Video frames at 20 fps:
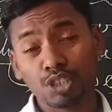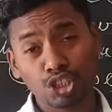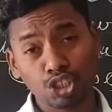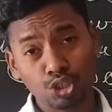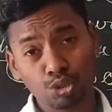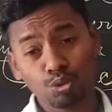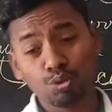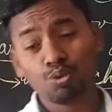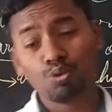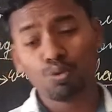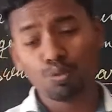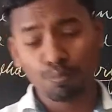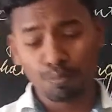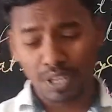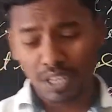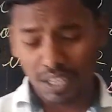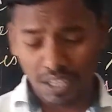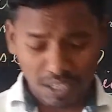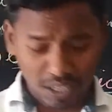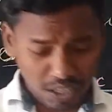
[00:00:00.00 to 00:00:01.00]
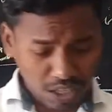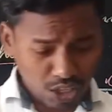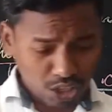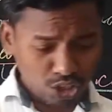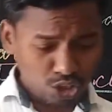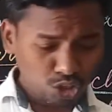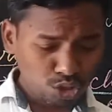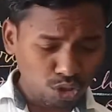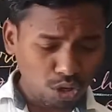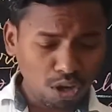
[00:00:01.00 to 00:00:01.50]
you
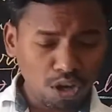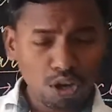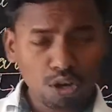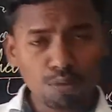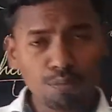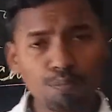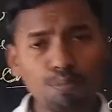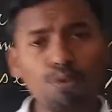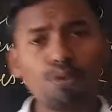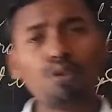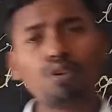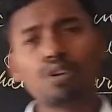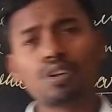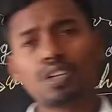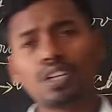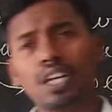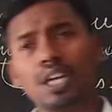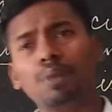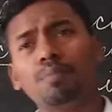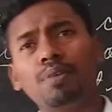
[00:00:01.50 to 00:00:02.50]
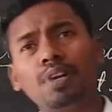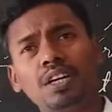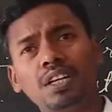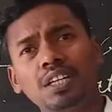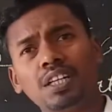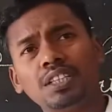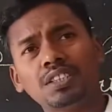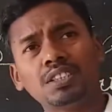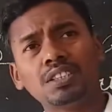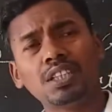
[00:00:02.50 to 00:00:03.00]
may chalk, book, table,
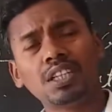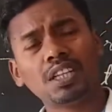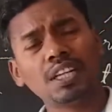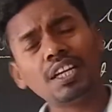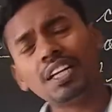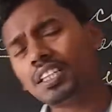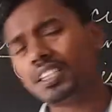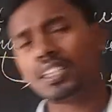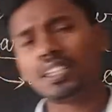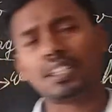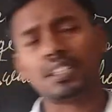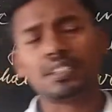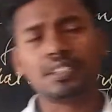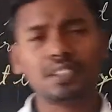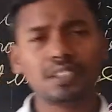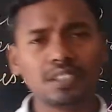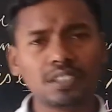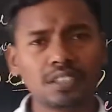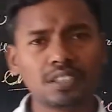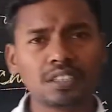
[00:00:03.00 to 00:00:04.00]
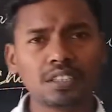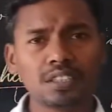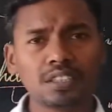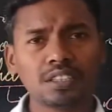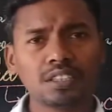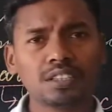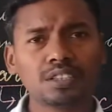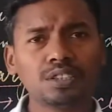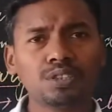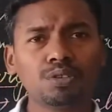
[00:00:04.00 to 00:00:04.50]
duster,
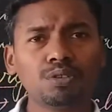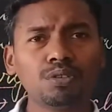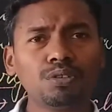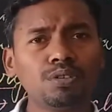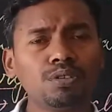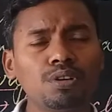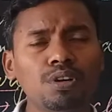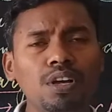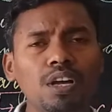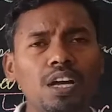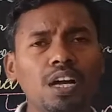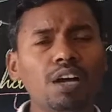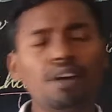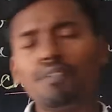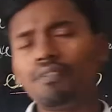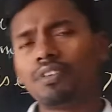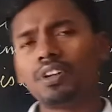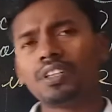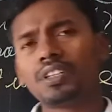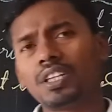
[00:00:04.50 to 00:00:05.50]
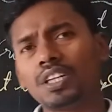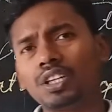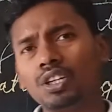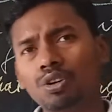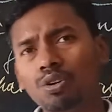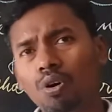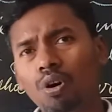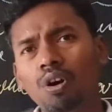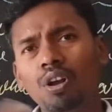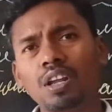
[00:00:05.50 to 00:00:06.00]
anything, you know, everything, you
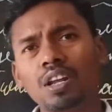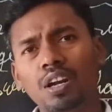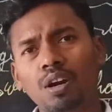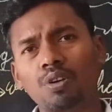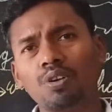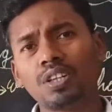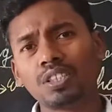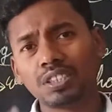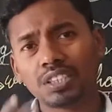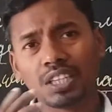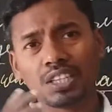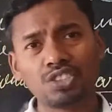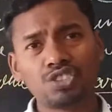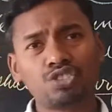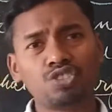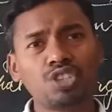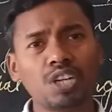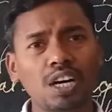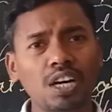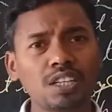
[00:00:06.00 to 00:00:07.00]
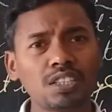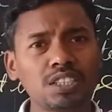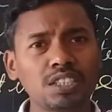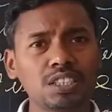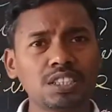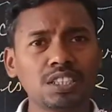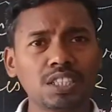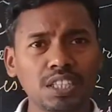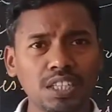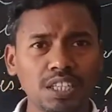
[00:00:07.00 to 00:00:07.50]
know, all around us there is charge is
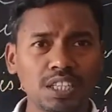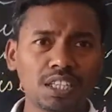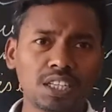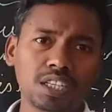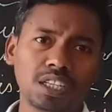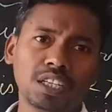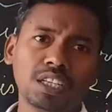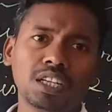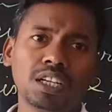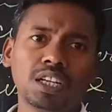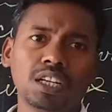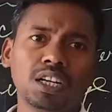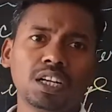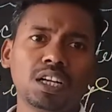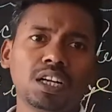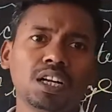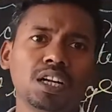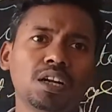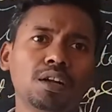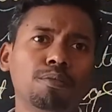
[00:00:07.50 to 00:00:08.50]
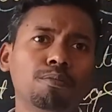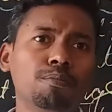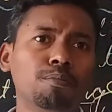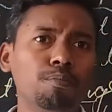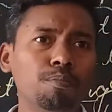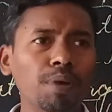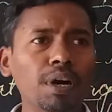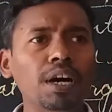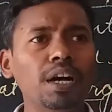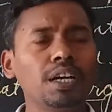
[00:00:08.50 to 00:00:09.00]
there.
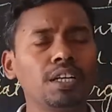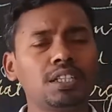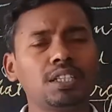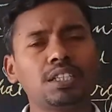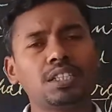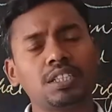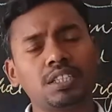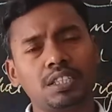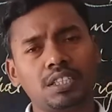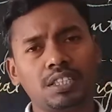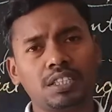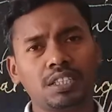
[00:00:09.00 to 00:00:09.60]
But